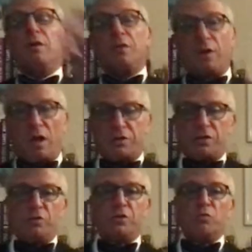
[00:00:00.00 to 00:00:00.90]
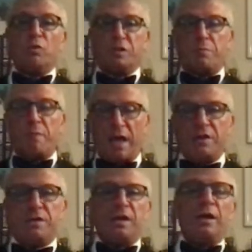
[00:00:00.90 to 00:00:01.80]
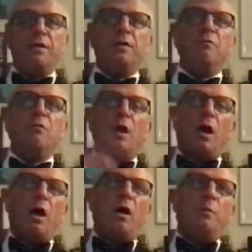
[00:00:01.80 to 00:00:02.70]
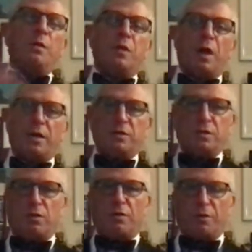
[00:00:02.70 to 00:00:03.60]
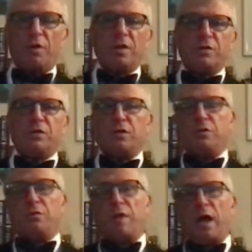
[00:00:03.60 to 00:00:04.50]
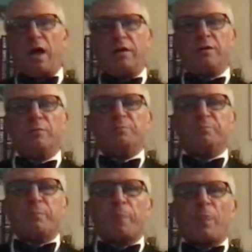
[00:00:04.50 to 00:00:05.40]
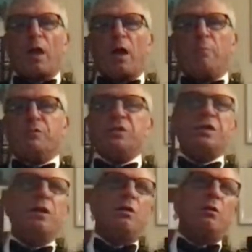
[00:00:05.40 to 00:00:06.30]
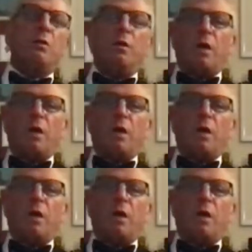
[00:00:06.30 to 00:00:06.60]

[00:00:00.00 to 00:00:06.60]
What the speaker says: the Constitution was amended in the 1930s to do that. Still,